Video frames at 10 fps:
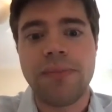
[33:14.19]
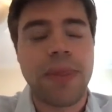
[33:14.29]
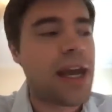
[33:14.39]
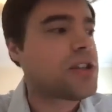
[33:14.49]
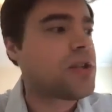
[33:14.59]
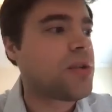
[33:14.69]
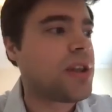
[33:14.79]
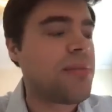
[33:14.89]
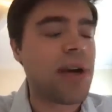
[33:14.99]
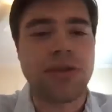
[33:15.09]
That's truly
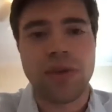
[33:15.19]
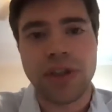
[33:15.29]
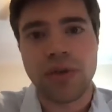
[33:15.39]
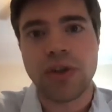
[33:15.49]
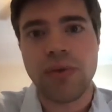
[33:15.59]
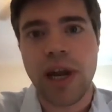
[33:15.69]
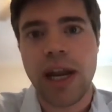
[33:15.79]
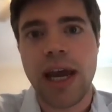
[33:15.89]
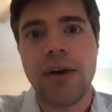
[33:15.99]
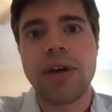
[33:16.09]
the best resource right
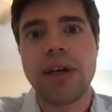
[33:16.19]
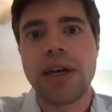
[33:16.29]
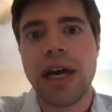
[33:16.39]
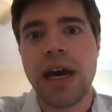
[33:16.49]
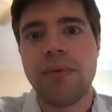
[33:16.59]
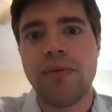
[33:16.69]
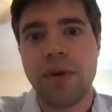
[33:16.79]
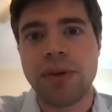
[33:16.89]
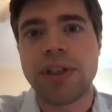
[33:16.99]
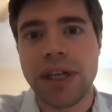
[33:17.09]
now
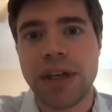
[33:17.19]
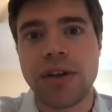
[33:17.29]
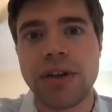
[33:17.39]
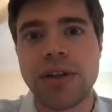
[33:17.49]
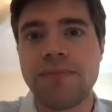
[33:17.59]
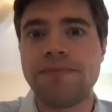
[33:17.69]
for particulars.